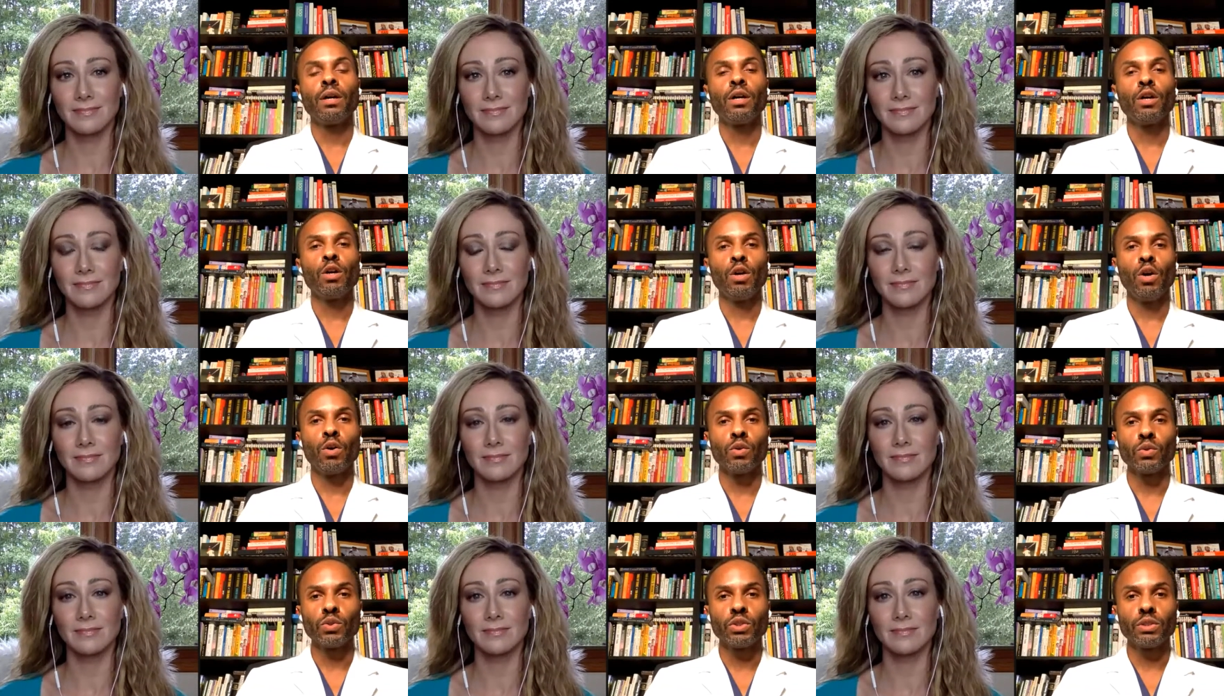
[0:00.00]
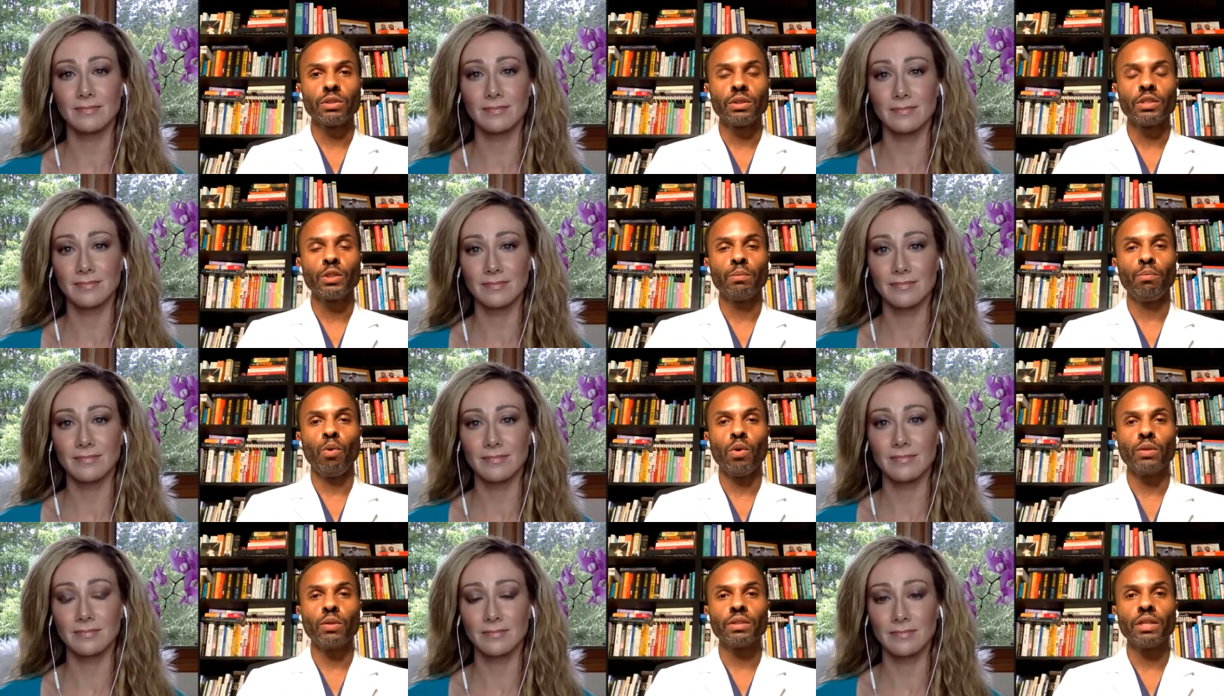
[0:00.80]
Speaker 1: a coach, it's
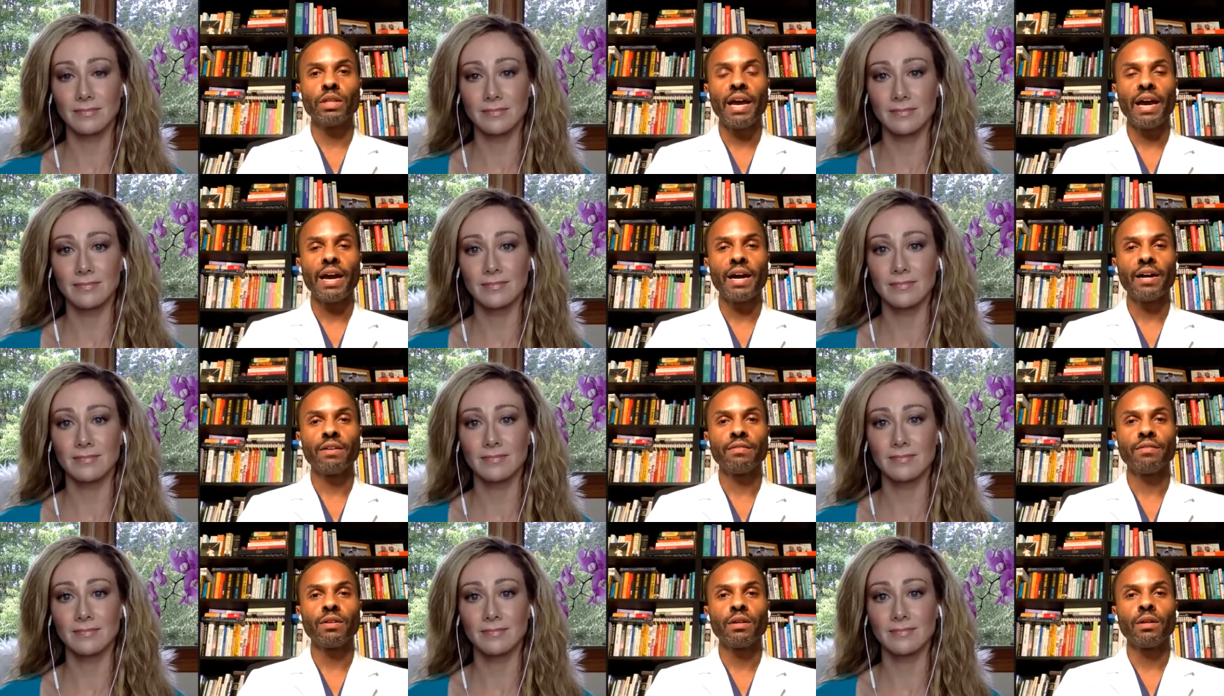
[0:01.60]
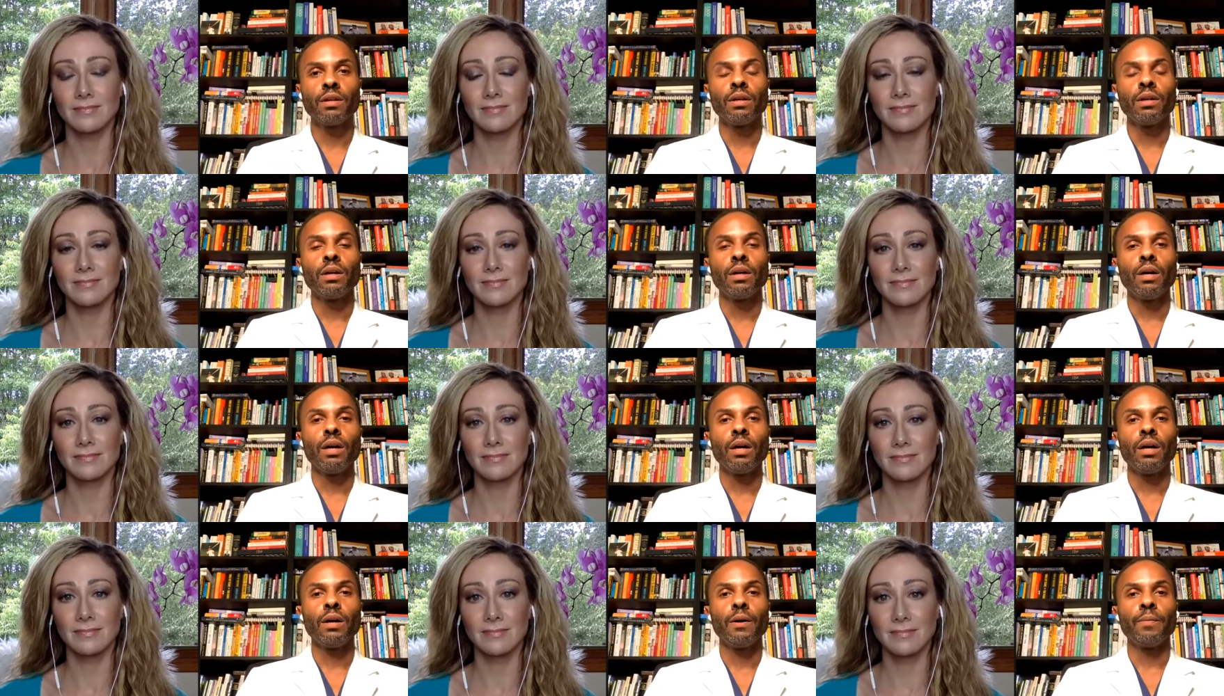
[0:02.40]
important to have
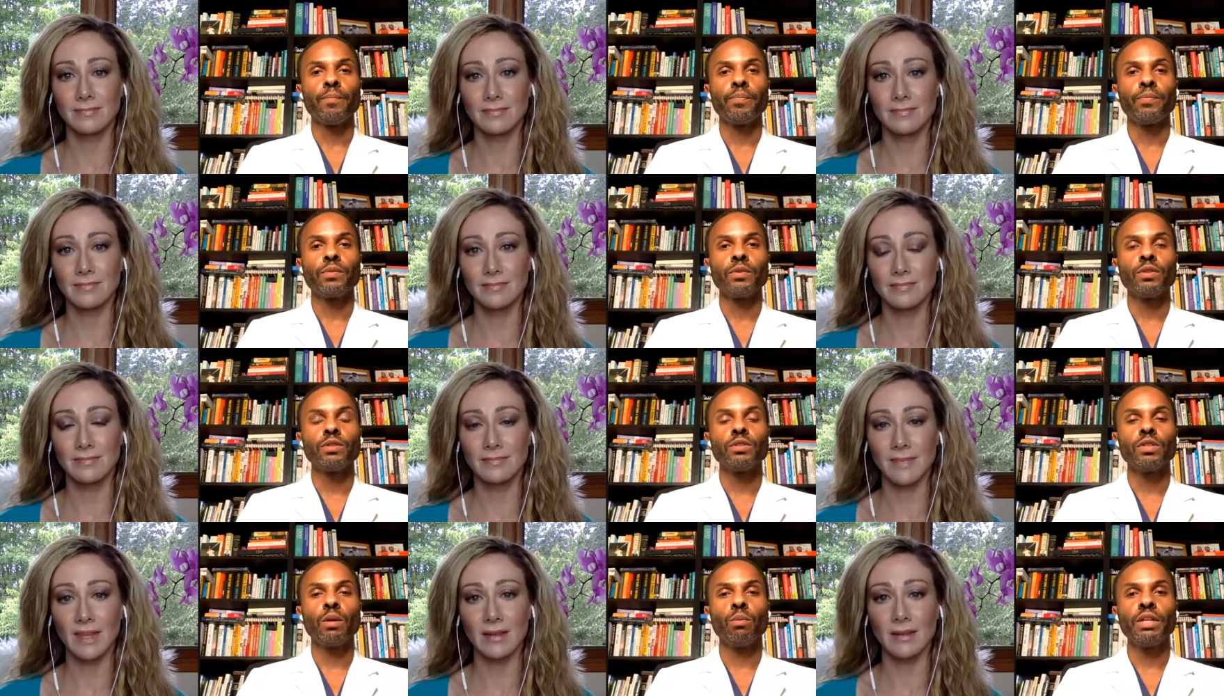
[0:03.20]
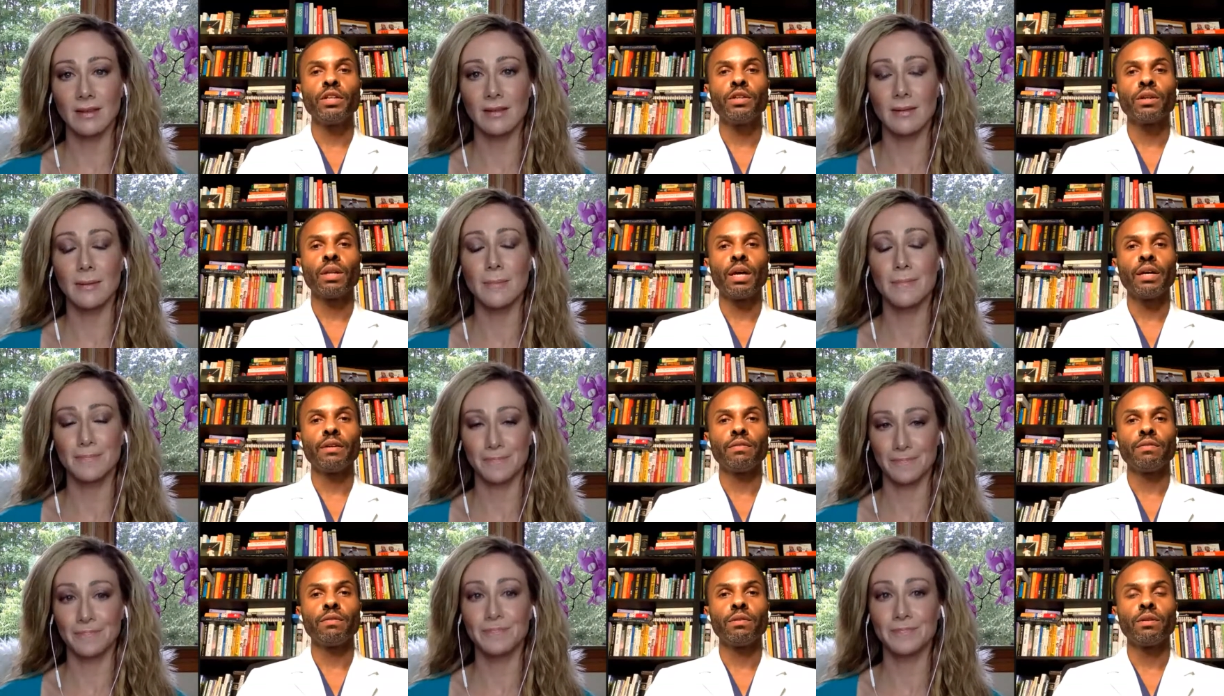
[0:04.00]
um, someone in your
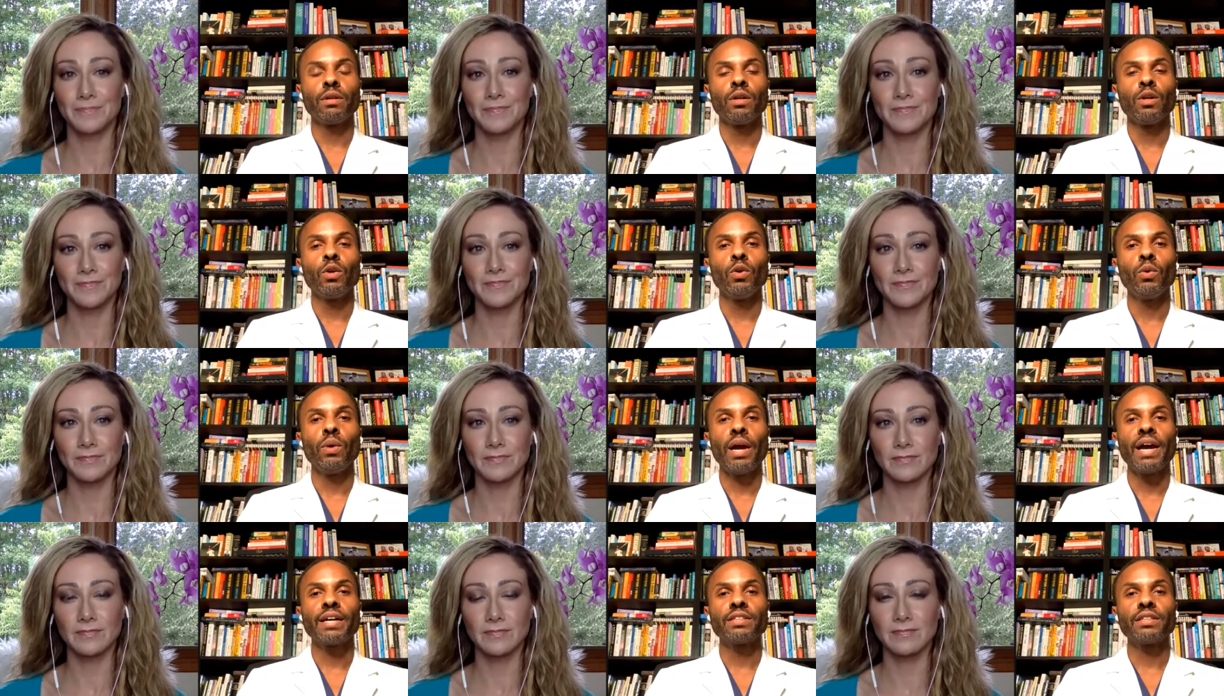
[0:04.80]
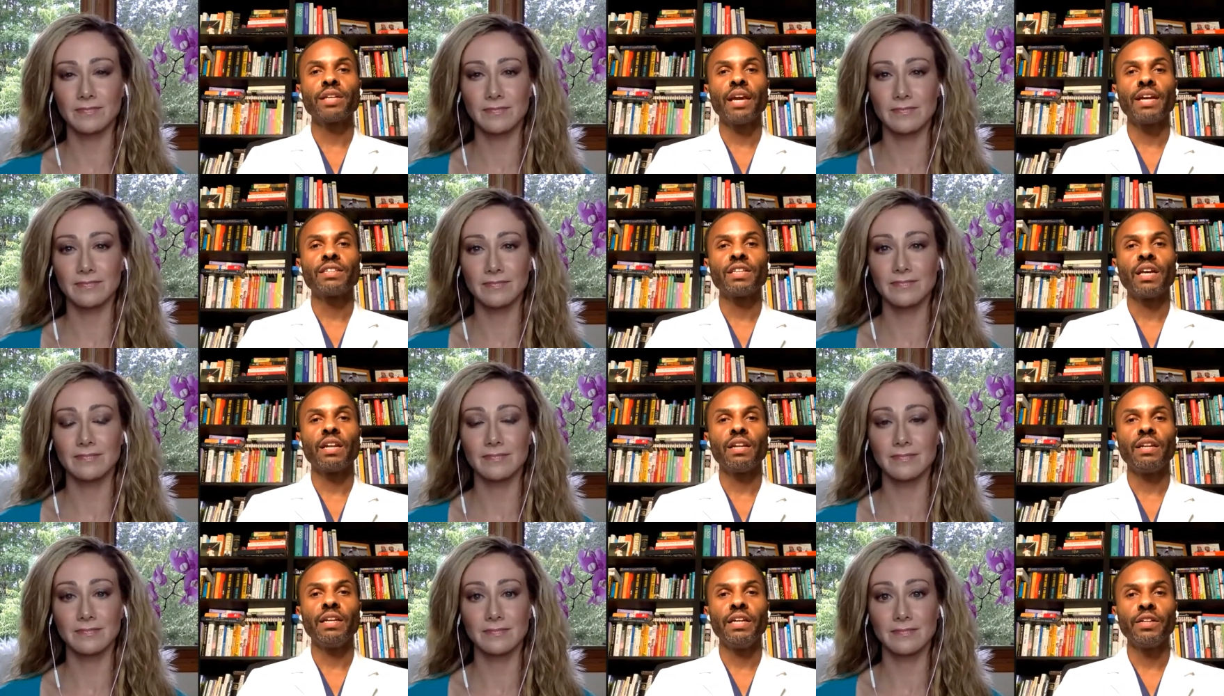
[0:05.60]
life who acts as
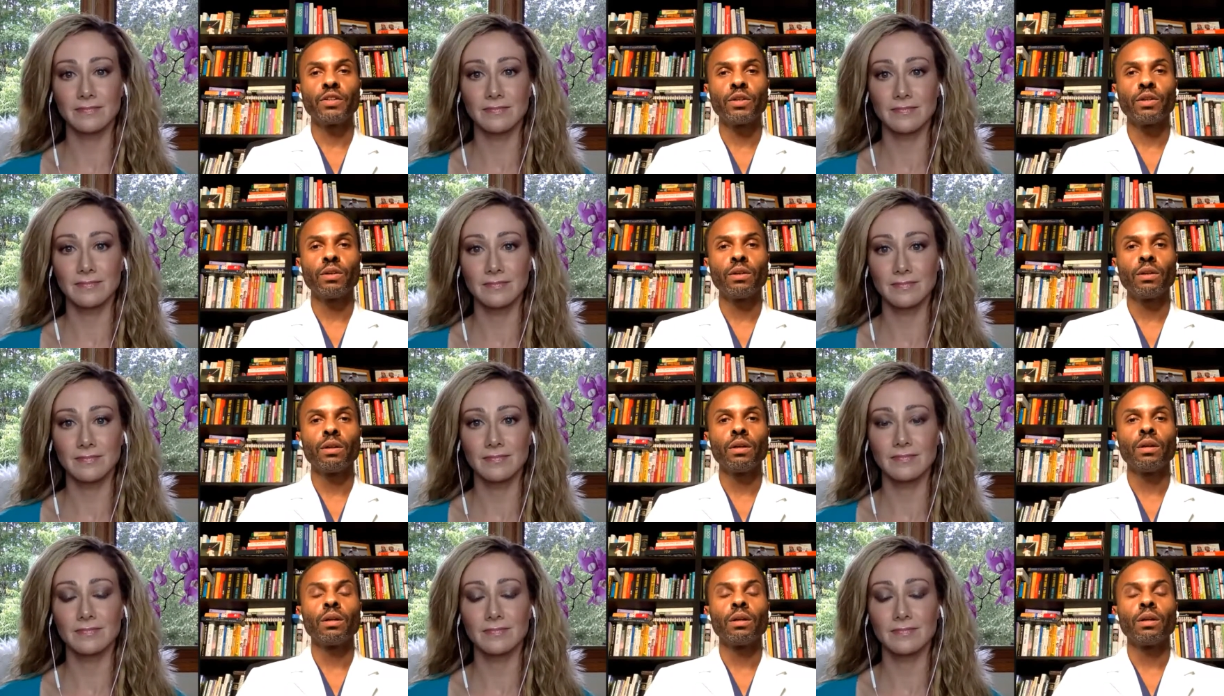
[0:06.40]
a leader.